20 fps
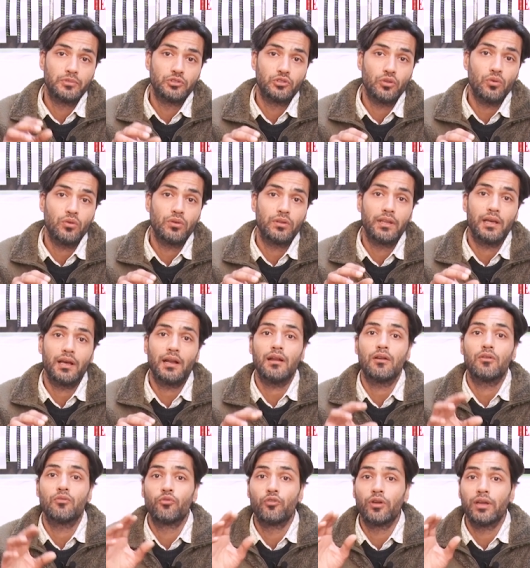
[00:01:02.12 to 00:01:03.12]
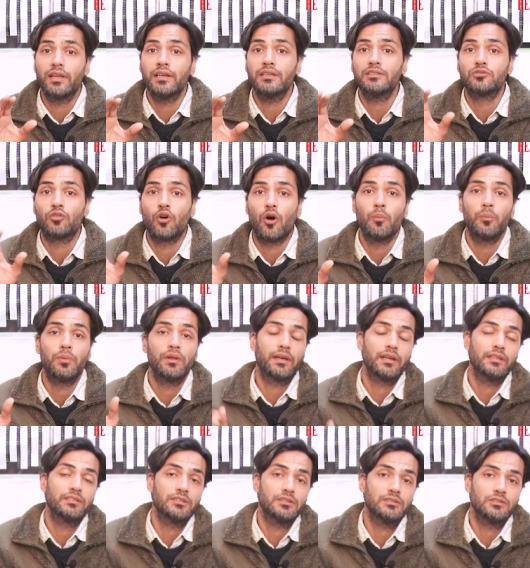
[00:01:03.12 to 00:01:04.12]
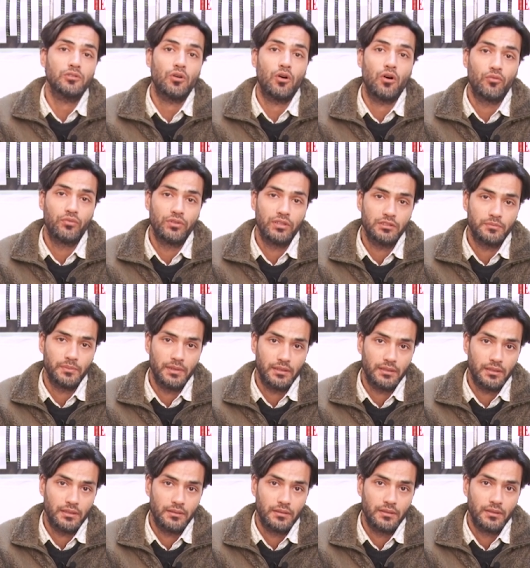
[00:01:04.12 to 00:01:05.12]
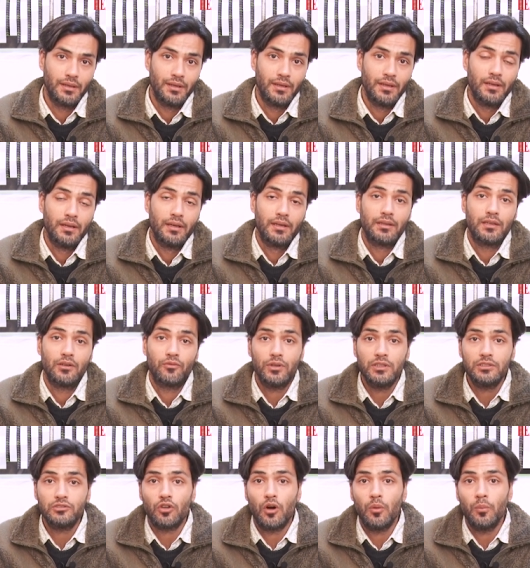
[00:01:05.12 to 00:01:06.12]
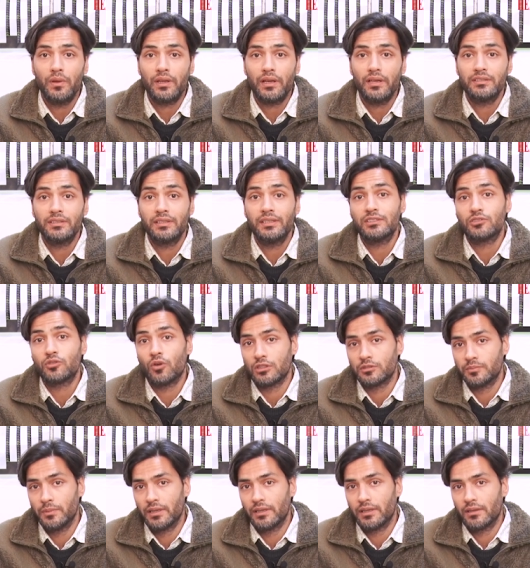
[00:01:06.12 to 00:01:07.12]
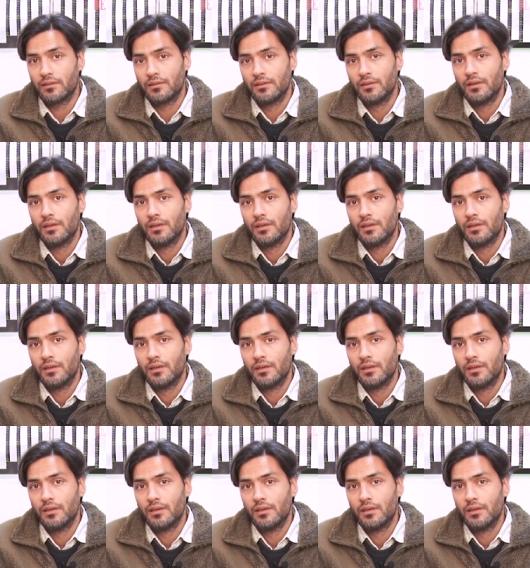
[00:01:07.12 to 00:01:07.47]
so there are various complications of this method. The first complication is cosmetic